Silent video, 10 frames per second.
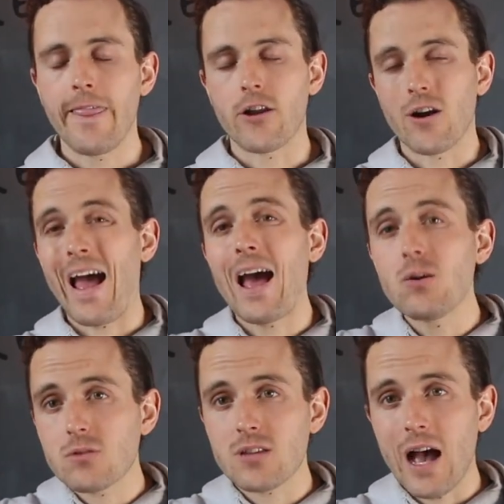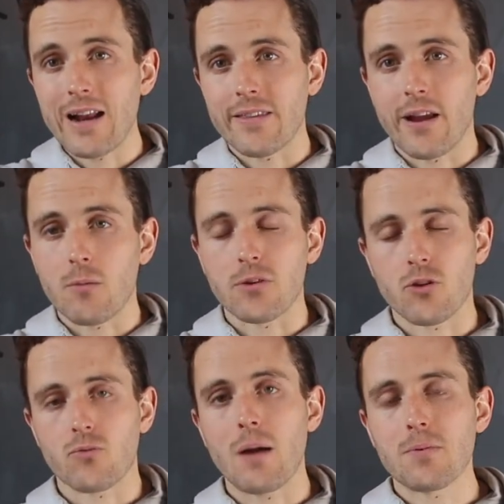that are outside of there, but
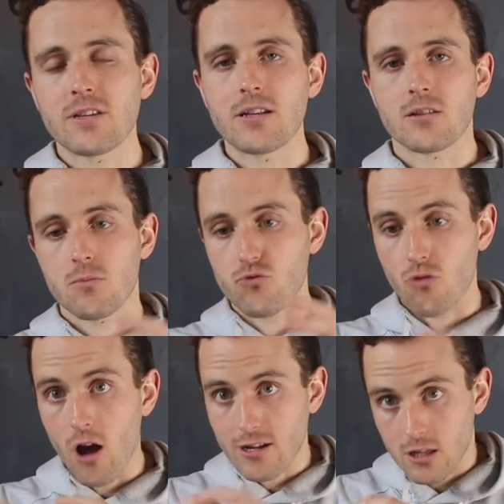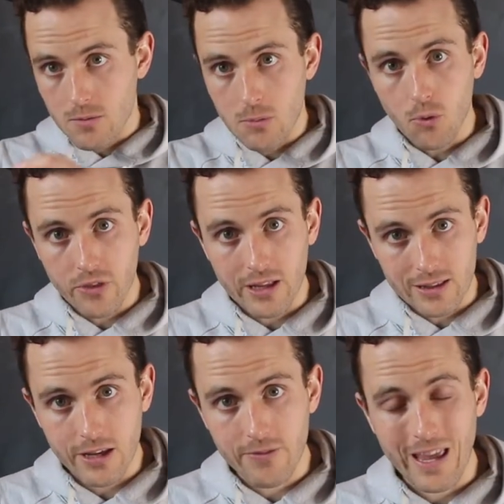that represent some draw to the people that
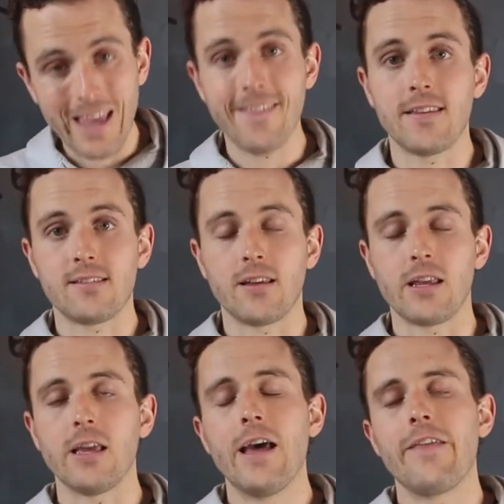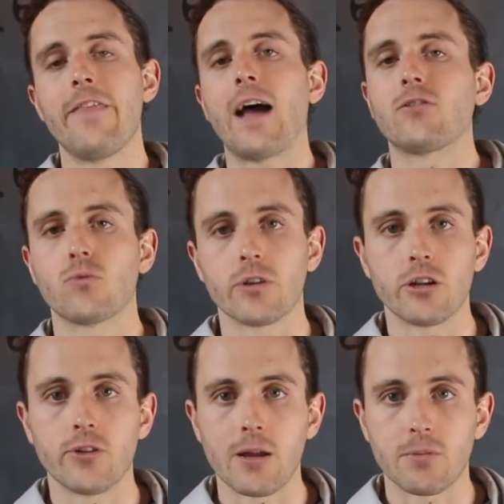live in the city, that's a really
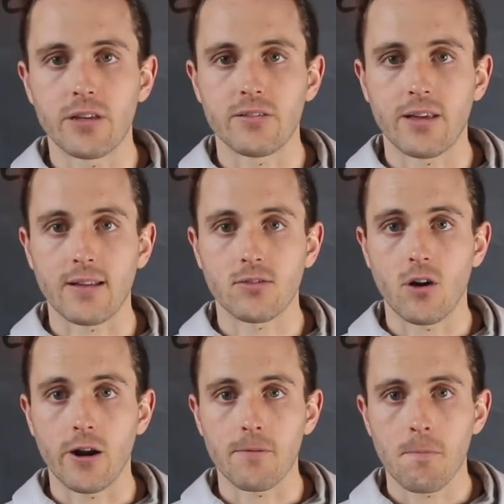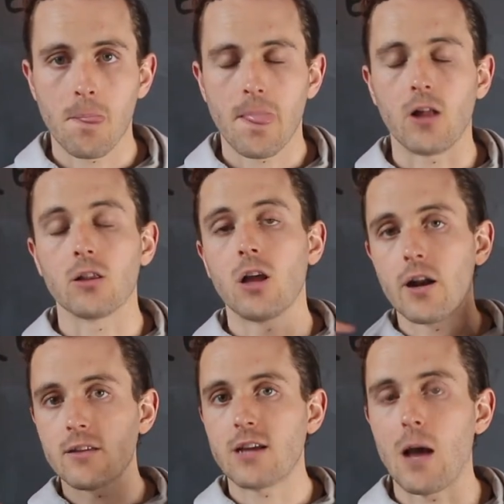great place to get started. A lot
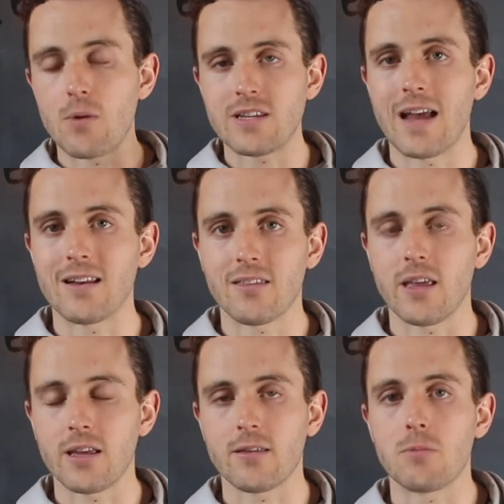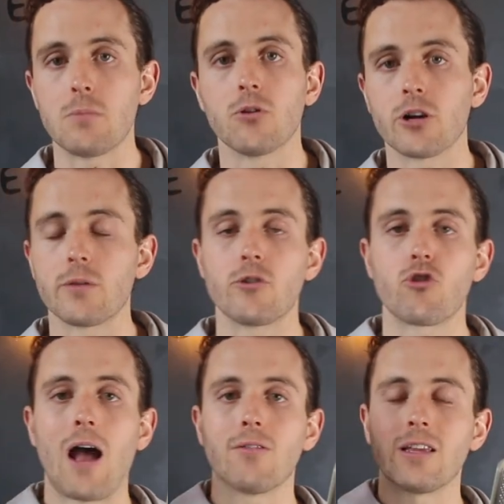of the time, we tend to think that people are going to be
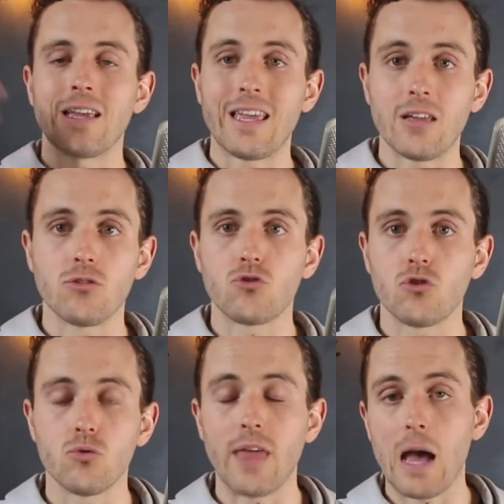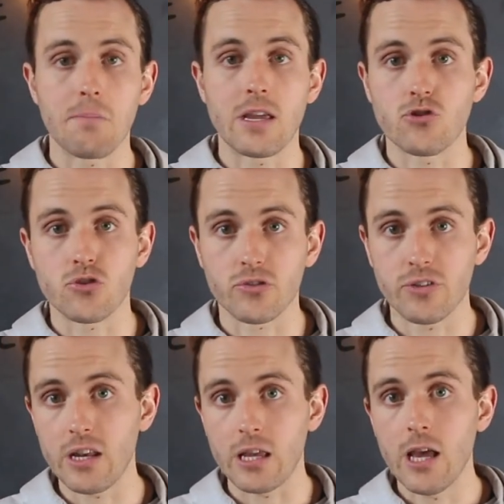traveling into that major
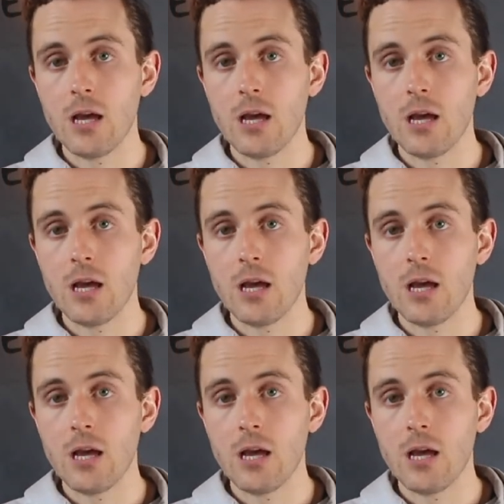city,